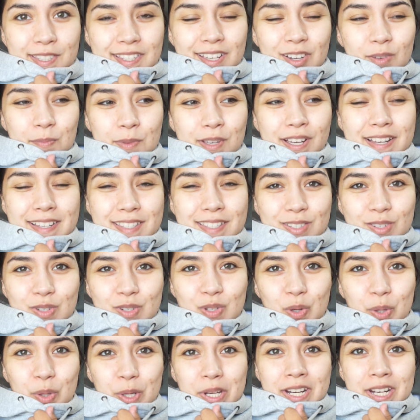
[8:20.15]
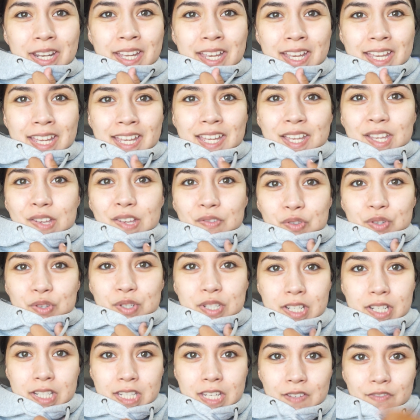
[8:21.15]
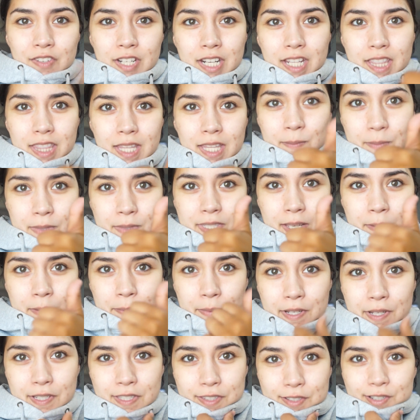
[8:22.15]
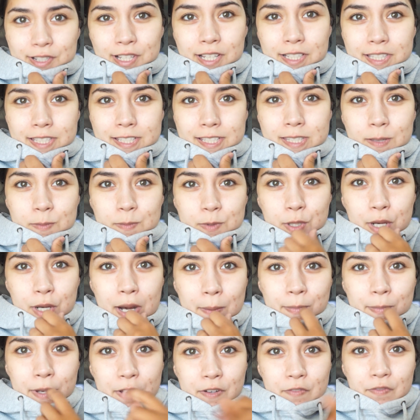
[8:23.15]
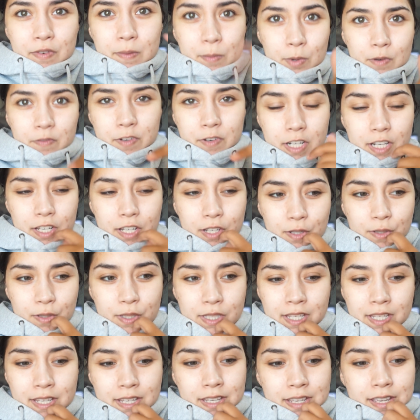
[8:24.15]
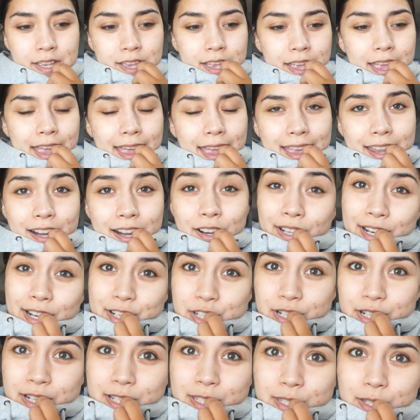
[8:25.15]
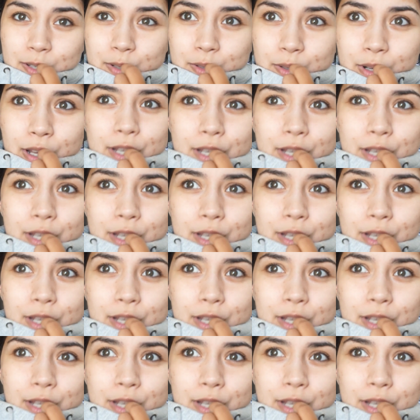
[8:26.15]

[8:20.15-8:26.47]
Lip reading: So I hope you guys enjoyed. If you did, give it a thumbs up. Also click the subscribe button for more videos, and I'll catch you guys soon.